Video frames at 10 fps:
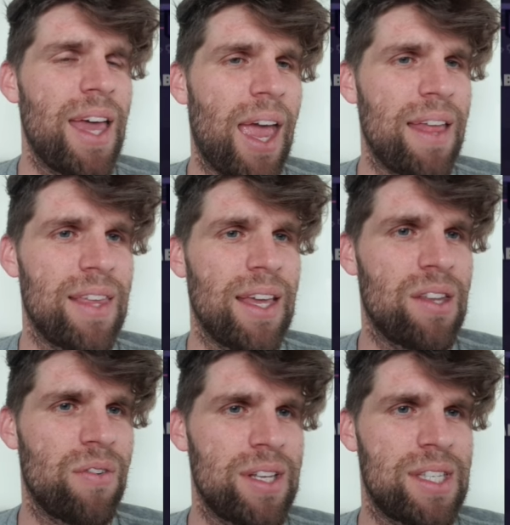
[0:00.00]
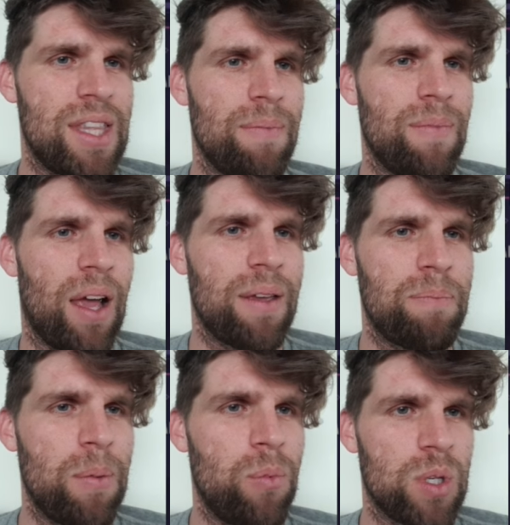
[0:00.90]
And then the rest of them, like
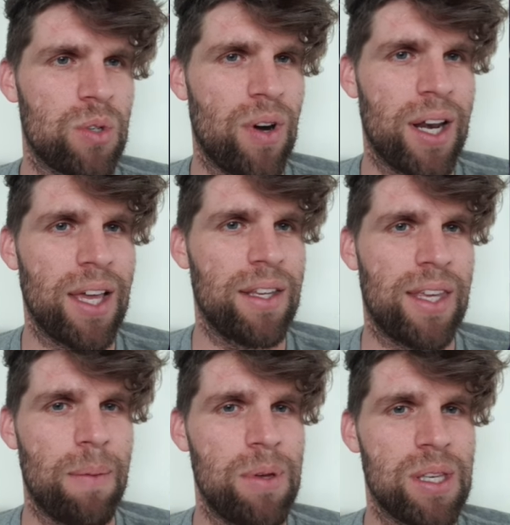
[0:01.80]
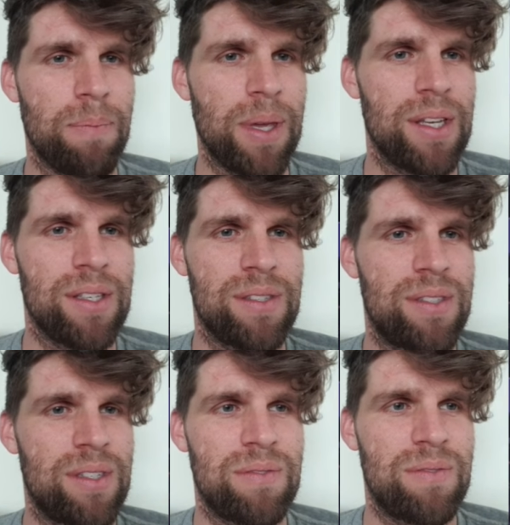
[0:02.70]
people just running out of gammas and beaters,
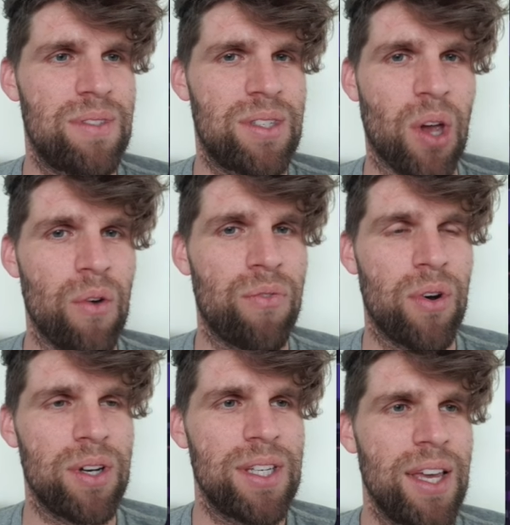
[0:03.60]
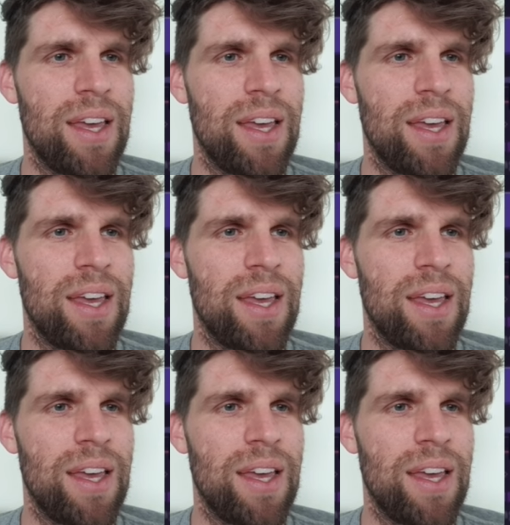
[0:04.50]
just go for it.